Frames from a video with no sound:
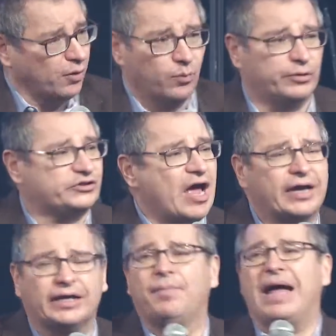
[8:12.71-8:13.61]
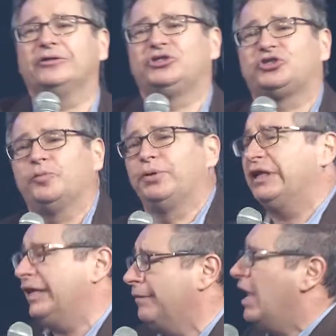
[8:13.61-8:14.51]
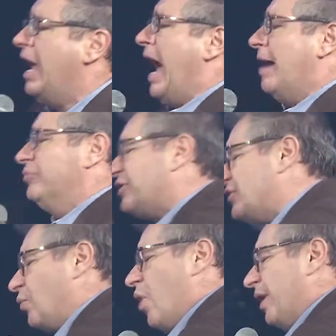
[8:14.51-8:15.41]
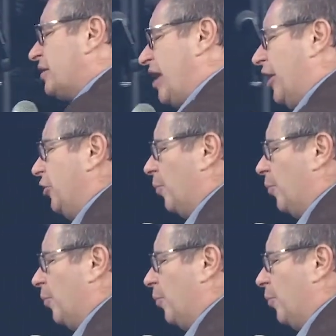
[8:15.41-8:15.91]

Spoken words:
And when we're talking about Jubilee, I just want to tell you